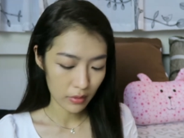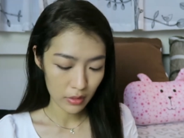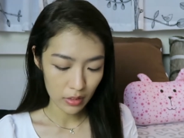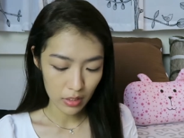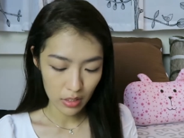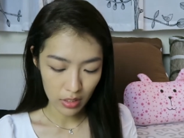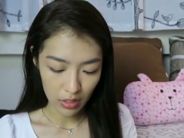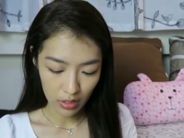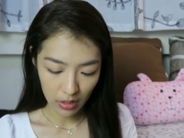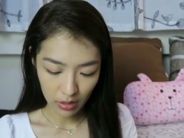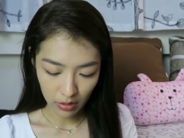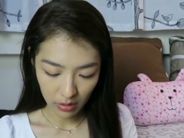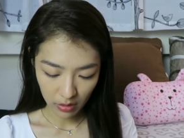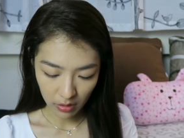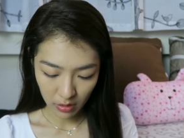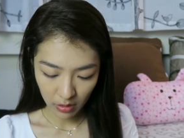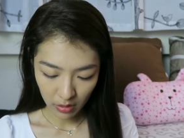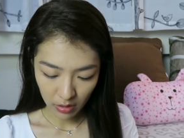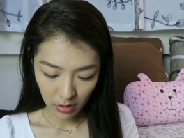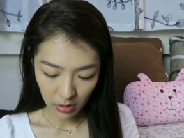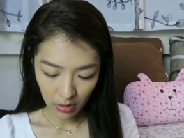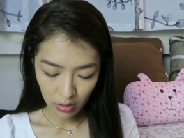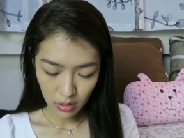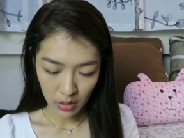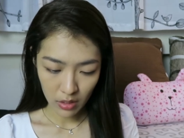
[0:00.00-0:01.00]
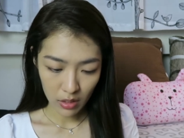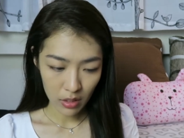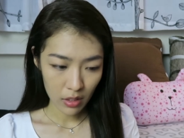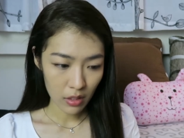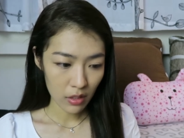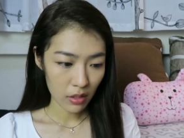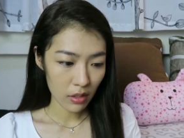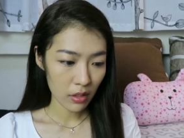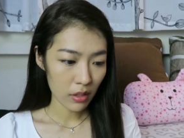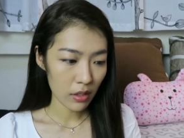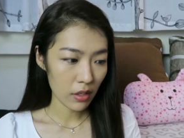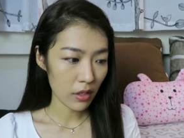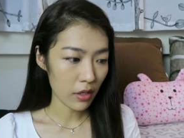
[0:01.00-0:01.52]
Yeah.
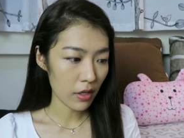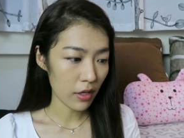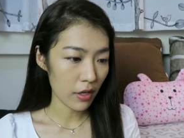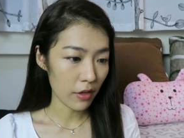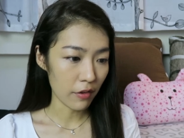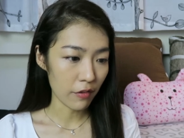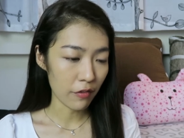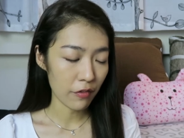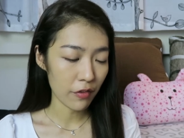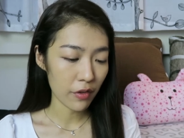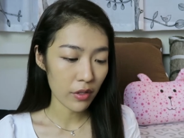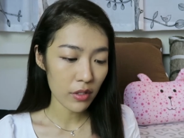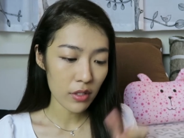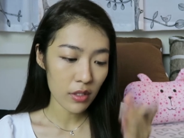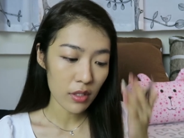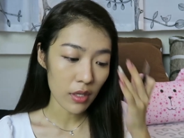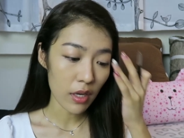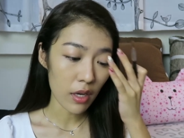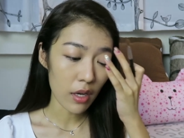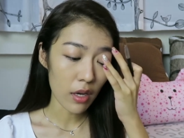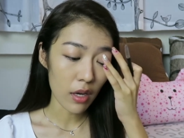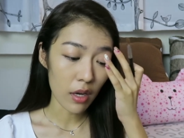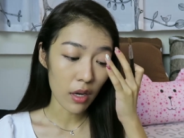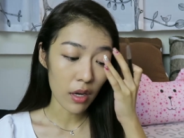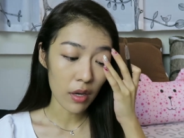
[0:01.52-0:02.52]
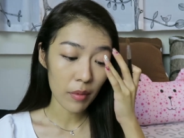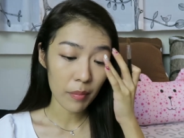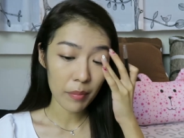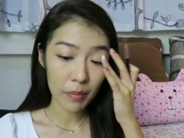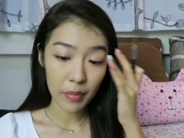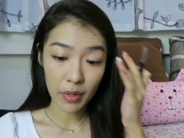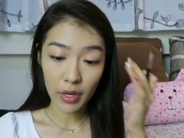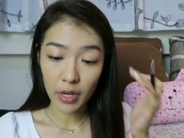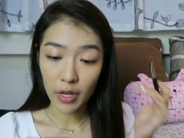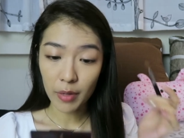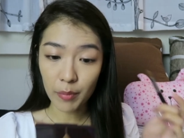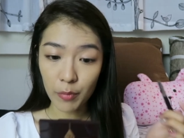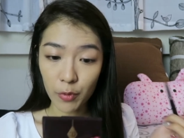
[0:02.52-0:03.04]
Okay, first up,
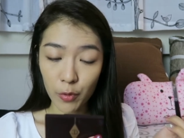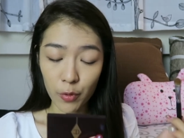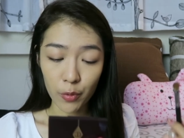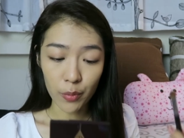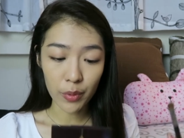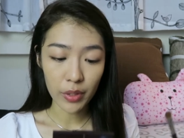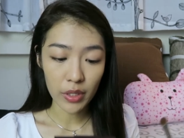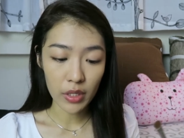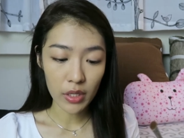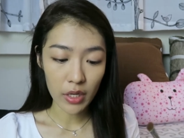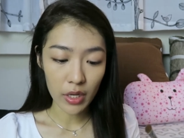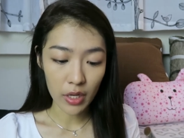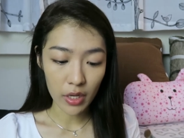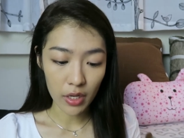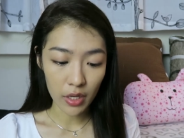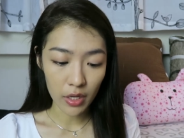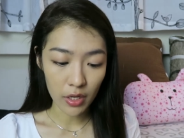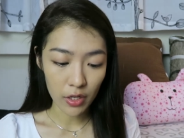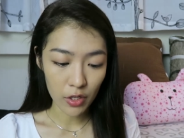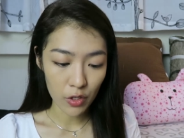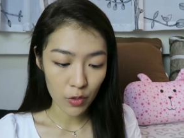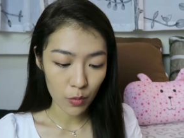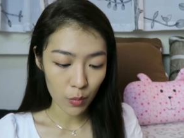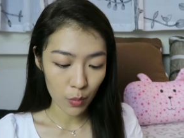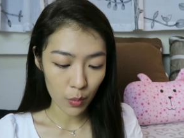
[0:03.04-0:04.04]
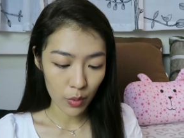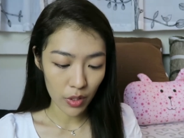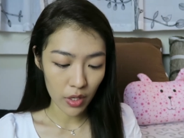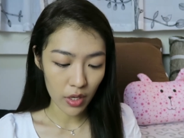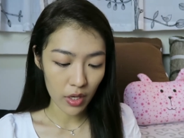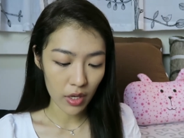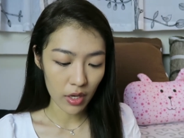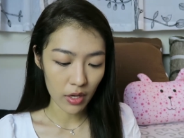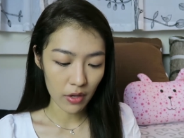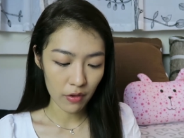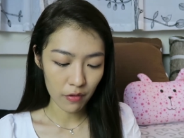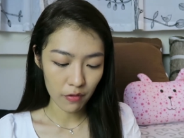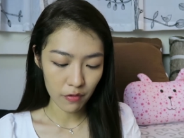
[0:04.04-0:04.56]
I'm going in
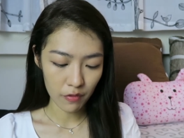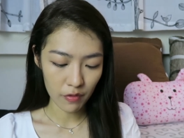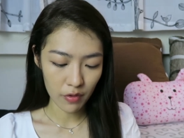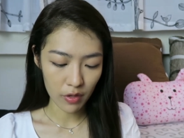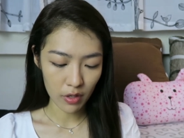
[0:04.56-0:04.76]
with